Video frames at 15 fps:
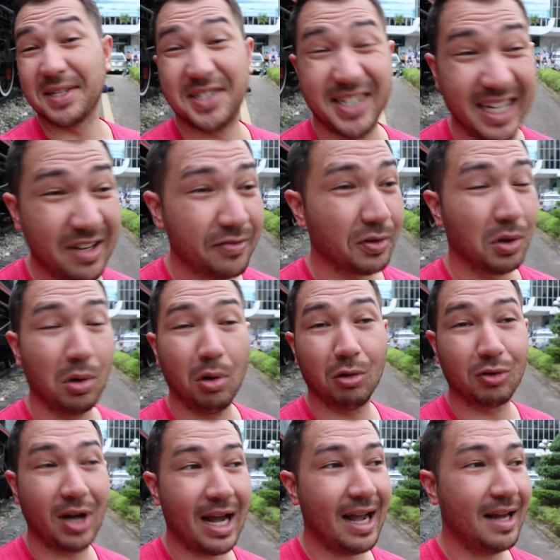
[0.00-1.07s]
seat for the whole
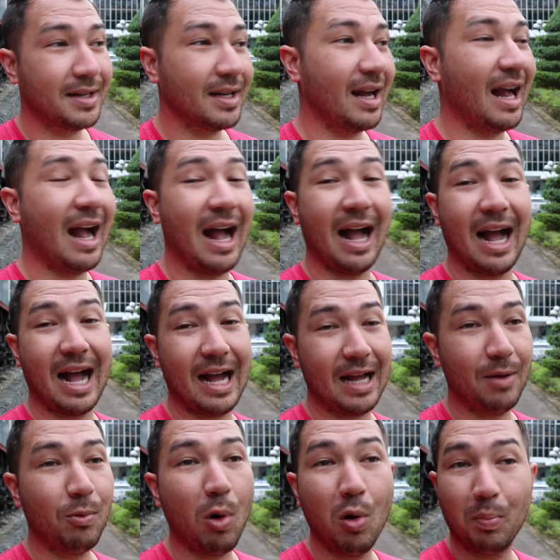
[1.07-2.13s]
ride.
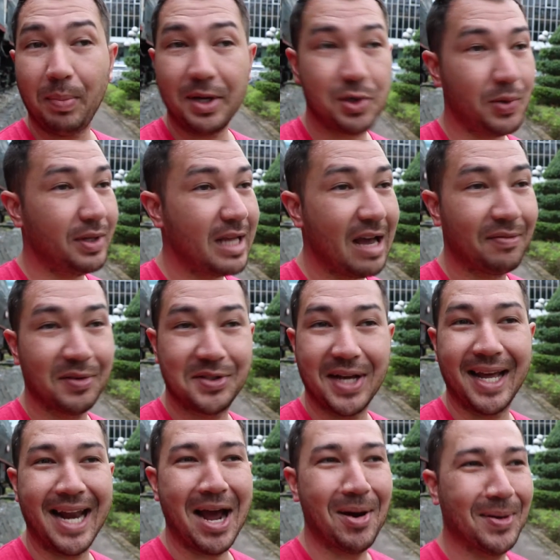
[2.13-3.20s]
I won't be doing that for
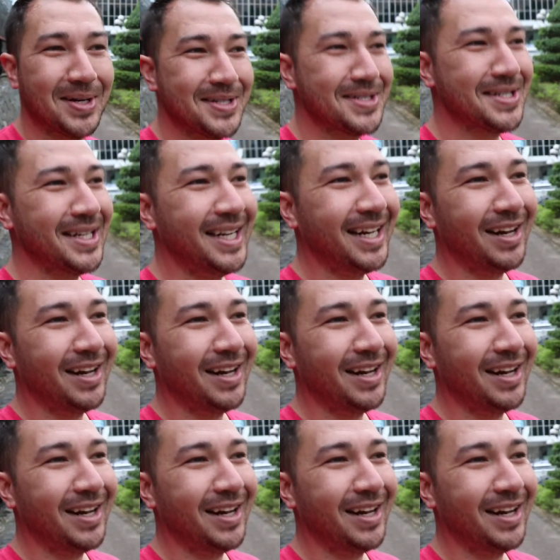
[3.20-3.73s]
ten hours,